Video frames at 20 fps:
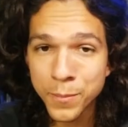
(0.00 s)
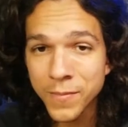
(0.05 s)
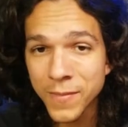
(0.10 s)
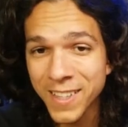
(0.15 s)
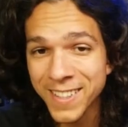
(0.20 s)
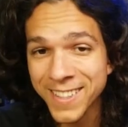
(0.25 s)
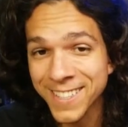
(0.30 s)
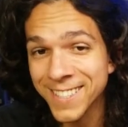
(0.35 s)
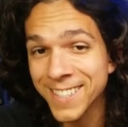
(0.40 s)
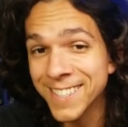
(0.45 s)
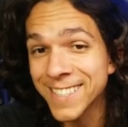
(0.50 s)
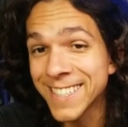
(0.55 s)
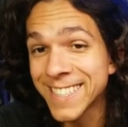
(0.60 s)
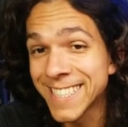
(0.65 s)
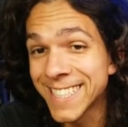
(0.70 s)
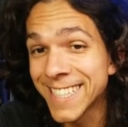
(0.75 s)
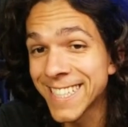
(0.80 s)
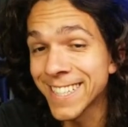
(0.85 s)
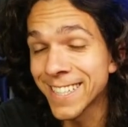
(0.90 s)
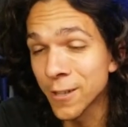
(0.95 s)
this is
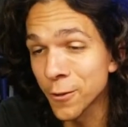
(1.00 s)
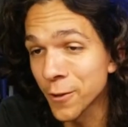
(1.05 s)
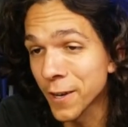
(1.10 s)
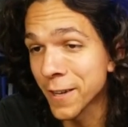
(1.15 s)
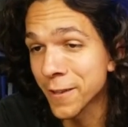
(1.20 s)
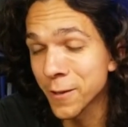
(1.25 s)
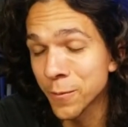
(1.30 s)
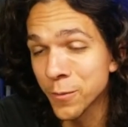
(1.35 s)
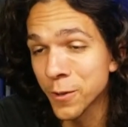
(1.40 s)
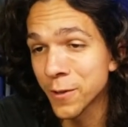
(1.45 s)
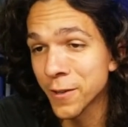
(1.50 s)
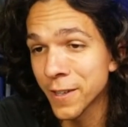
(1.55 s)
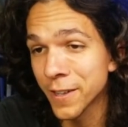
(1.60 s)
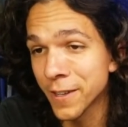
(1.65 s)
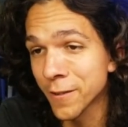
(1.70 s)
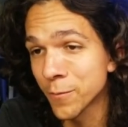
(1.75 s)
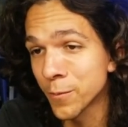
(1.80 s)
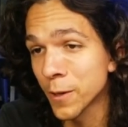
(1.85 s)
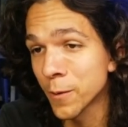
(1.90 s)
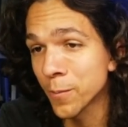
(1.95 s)
indeed a great community
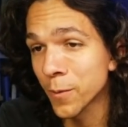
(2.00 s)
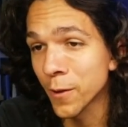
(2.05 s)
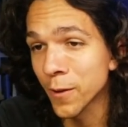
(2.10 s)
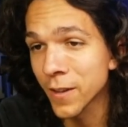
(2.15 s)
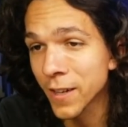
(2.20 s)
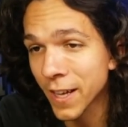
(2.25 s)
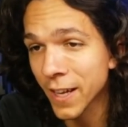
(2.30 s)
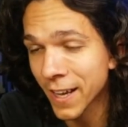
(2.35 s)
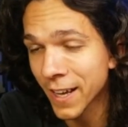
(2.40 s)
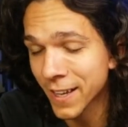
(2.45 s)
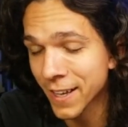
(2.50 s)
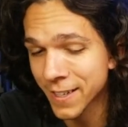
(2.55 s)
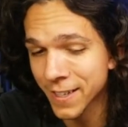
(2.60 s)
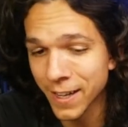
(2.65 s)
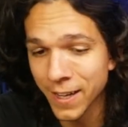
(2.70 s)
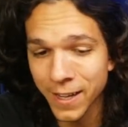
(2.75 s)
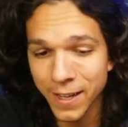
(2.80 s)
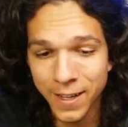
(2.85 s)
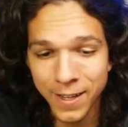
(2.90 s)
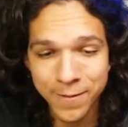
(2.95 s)
of people, and
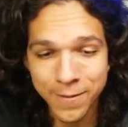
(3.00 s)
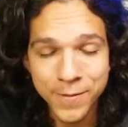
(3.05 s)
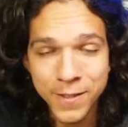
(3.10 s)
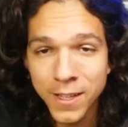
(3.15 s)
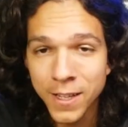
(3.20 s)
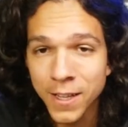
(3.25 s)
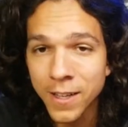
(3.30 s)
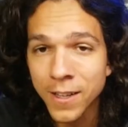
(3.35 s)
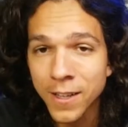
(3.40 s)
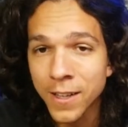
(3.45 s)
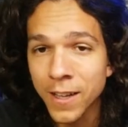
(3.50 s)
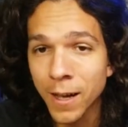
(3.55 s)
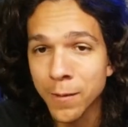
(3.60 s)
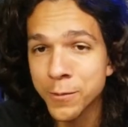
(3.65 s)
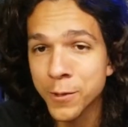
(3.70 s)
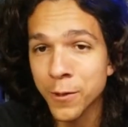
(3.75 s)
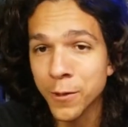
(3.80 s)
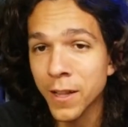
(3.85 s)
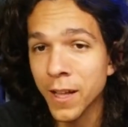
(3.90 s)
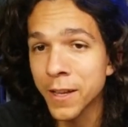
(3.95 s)
uh, I'm
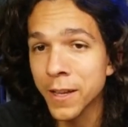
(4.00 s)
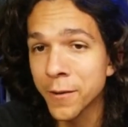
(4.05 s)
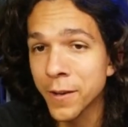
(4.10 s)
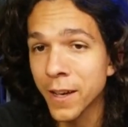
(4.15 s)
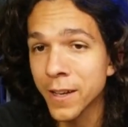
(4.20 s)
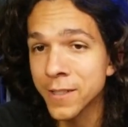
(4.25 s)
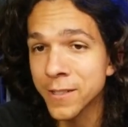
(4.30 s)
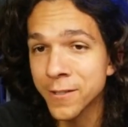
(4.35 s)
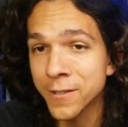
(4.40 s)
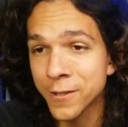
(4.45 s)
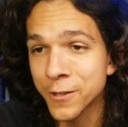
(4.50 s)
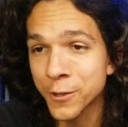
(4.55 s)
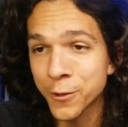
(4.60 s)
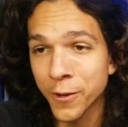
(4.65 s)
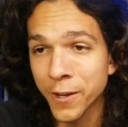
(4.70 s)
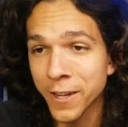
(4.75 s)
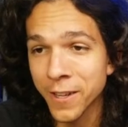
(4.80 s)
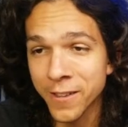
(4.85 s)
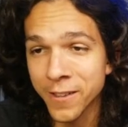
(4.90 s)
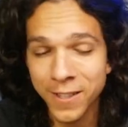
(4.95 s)
so glad you guys are
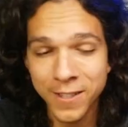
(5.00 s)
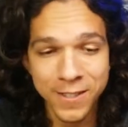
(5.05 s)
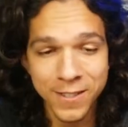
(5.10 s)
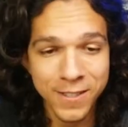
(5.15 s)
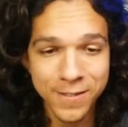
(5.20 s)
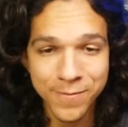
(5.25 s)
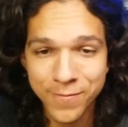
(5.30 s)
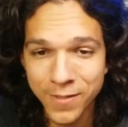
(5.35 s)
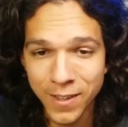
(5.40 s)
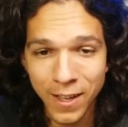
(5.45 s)
joining this.